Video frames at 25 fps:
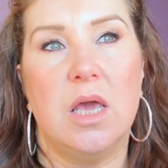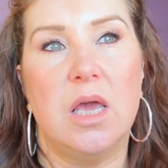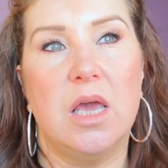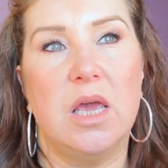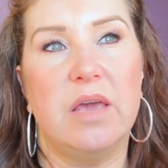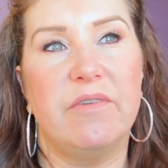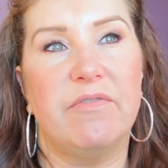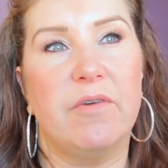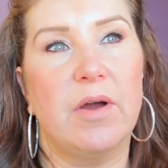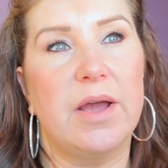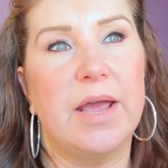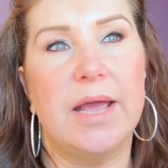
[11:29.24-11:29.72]

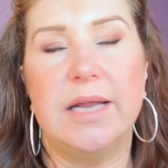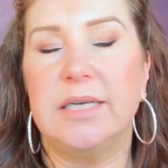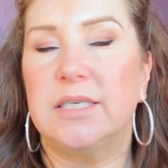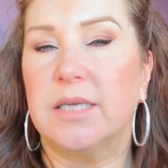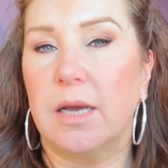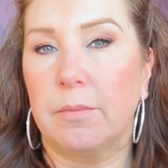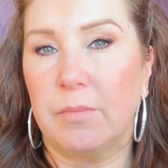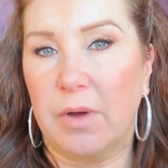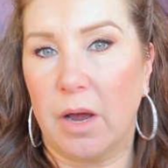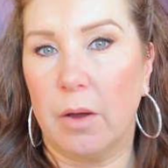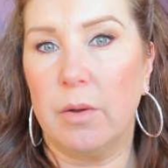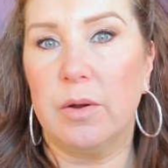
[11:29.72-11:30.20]
if I end
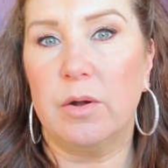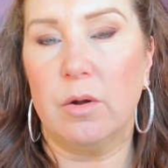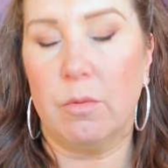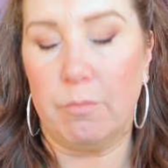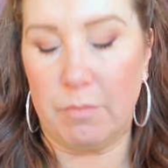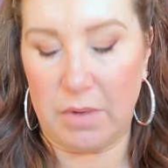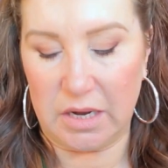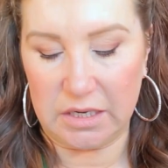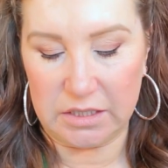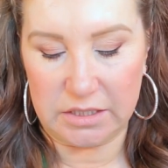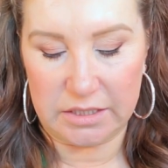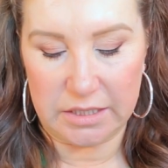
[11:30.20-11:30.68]
up going
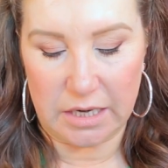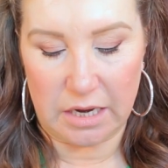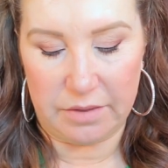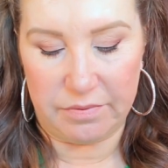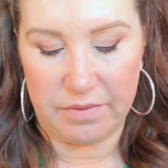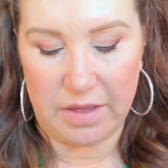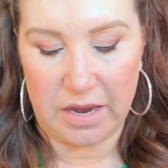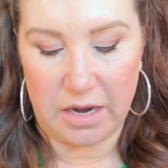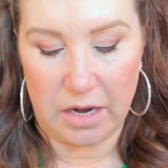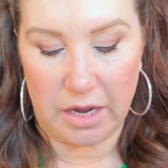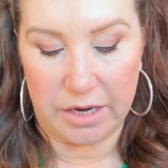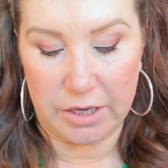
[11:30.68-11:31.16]
on Monday
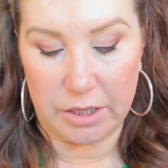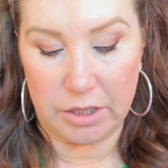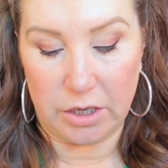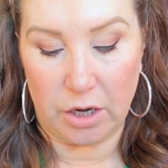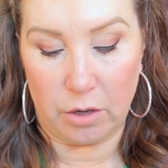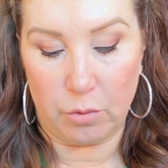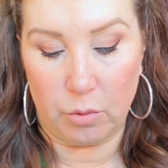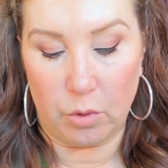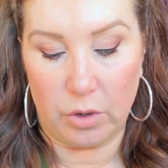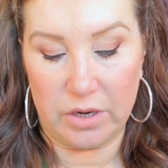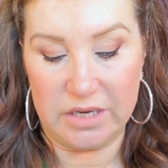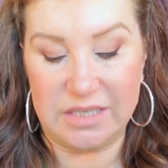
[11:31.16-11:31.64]
and they're like, you
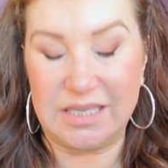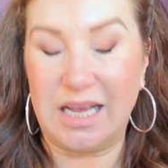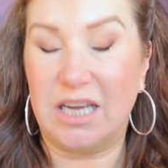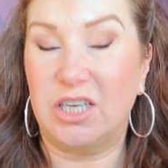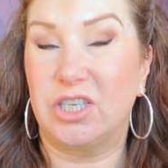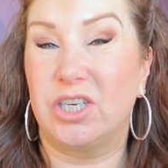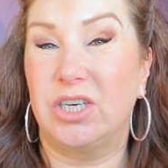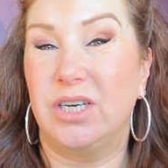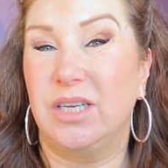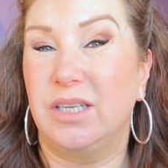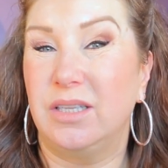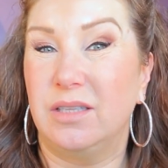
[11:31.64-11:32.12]
know what, it's
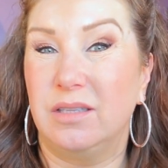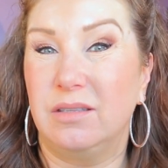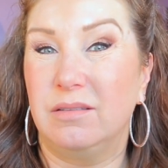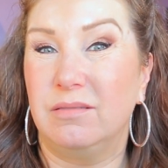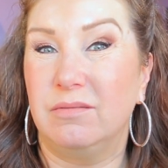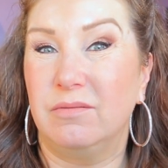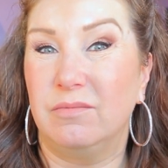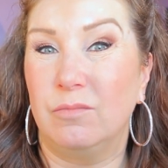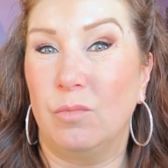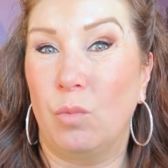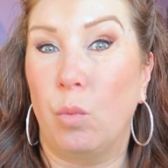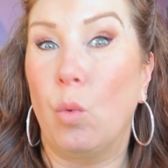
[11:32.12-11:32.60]
actually
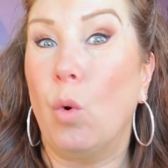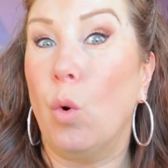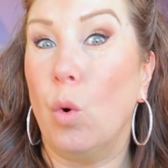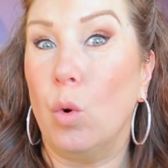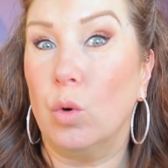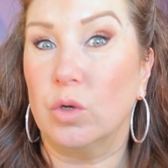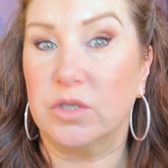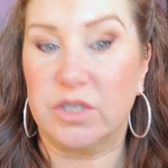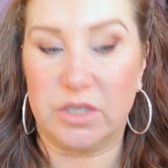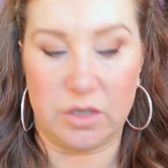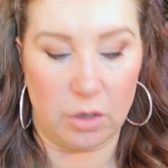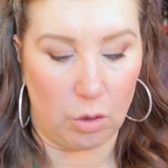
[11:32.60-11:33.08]

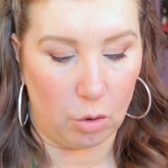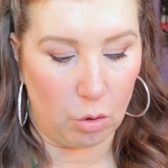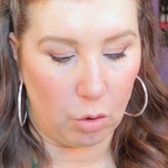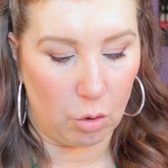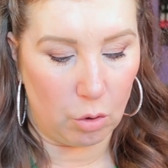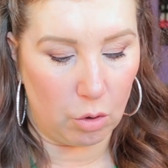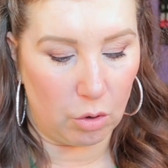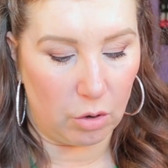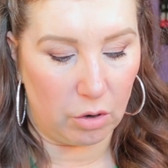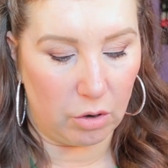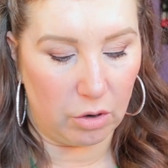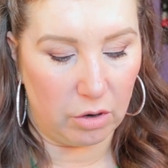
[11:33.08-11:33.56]
warts,
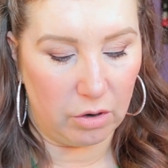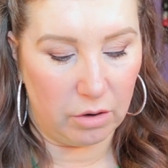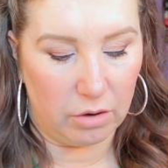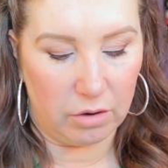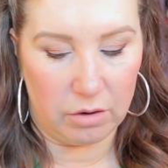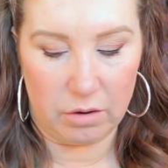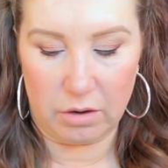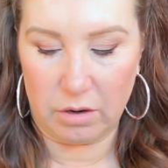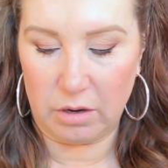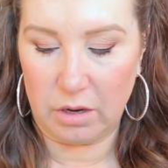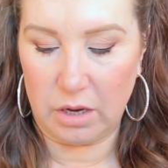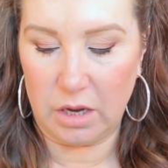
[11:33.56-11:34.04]
or
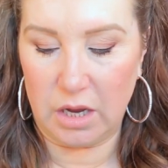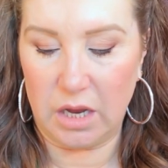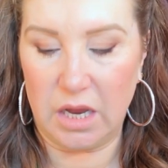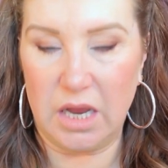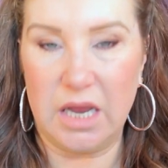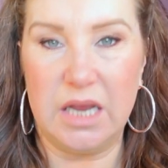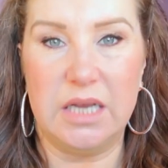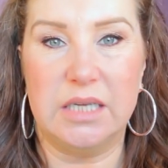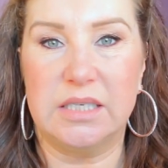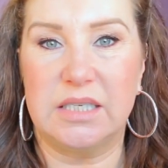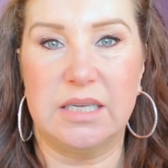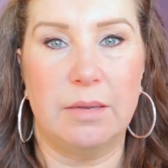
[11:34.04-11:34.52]

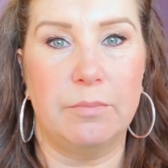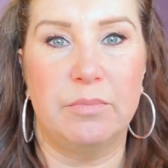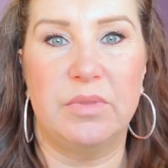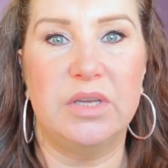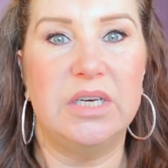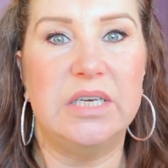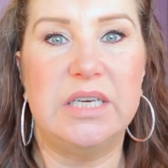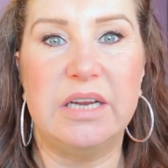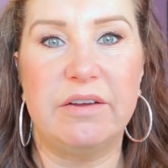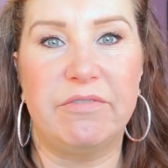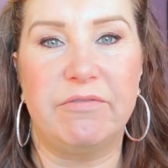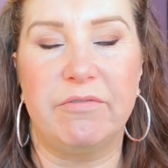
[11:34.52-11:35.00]
it's
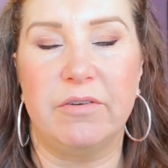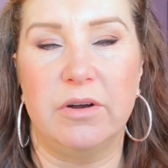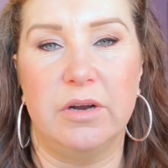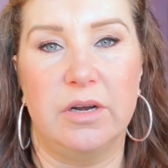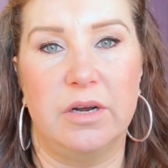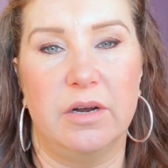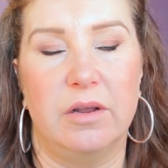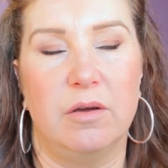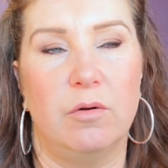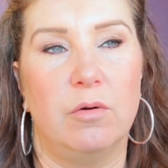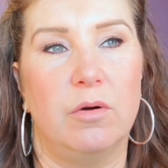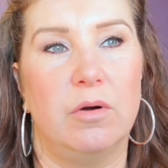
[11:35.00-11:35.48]
something
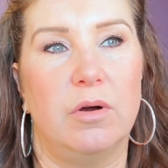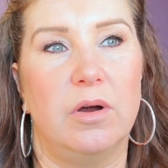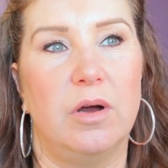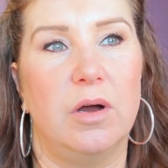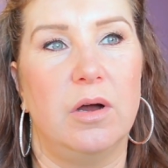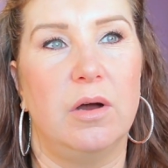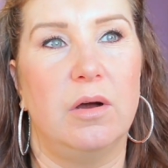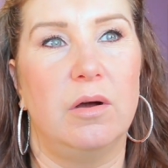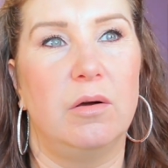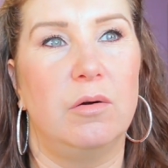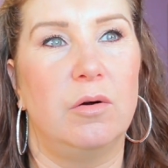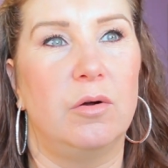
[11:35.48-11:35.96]
different,
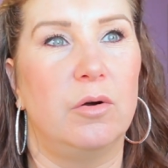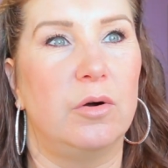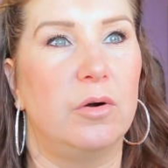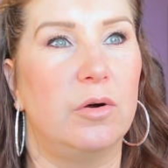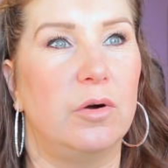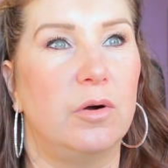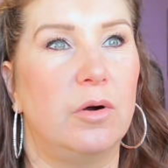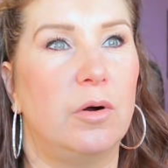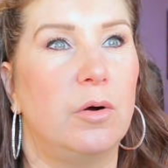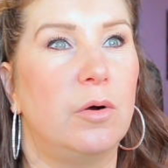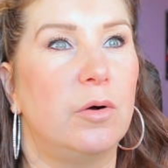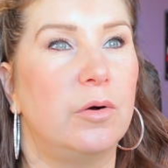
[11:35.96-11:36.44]

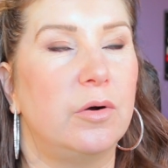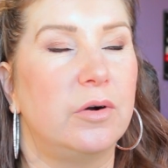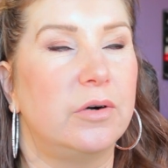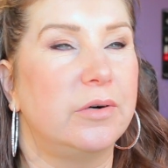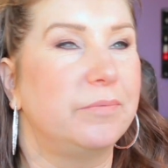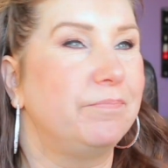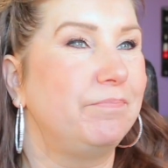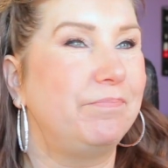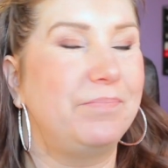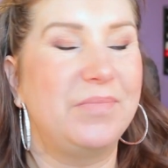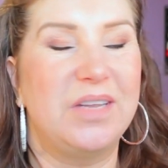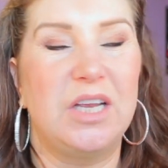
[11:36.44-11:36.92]
or,
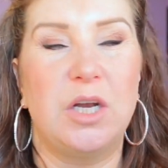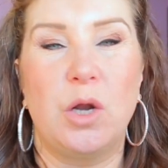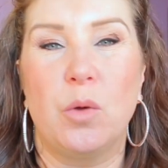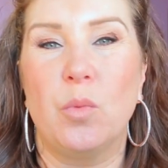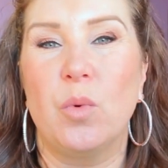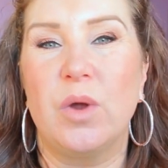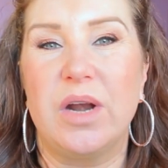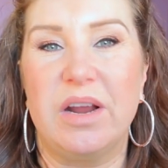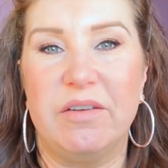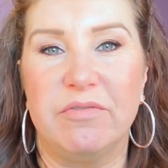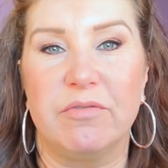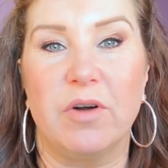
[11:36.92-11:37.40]
or you know,
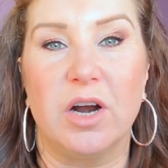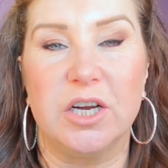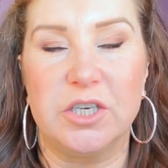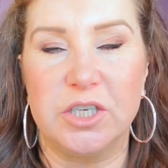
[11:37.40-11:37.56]
whatever.